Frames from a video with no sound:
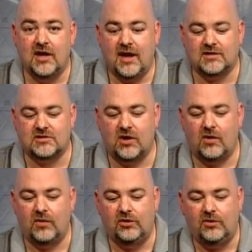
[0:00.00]
And
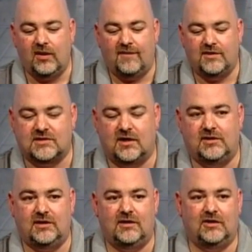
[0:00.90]
so you have
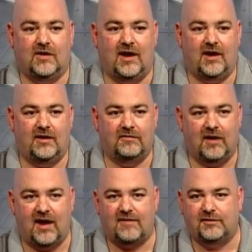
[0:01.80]
idea in your head of
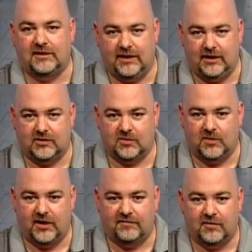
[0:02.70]
half a leg or
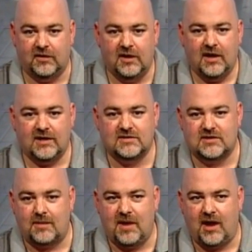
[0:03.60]
whatever, and
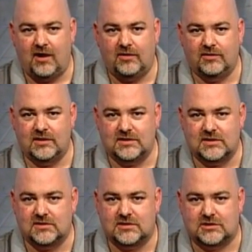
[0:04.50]
somehow this
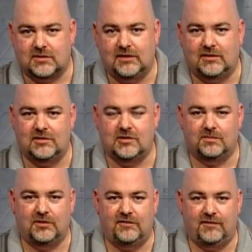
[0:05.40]
has strengthened your
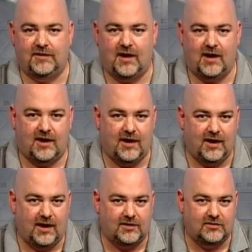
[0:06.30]
belief in God,
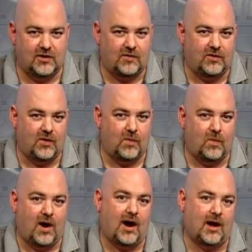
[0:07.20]
and I don't know
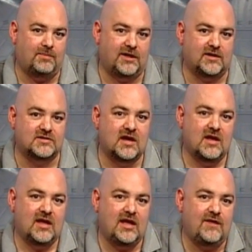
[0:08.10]
why, because
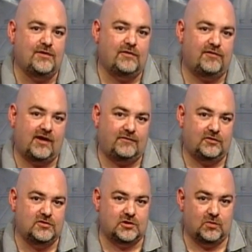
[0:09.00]
even if
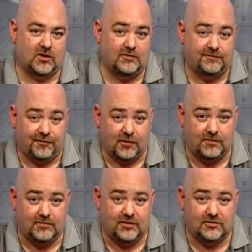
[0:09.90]
evolution were
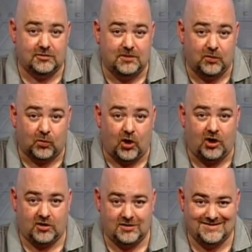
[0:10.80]
confirmed to be
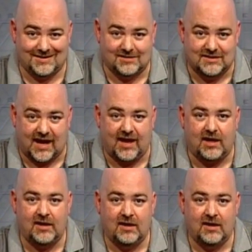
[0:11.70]
wrong today,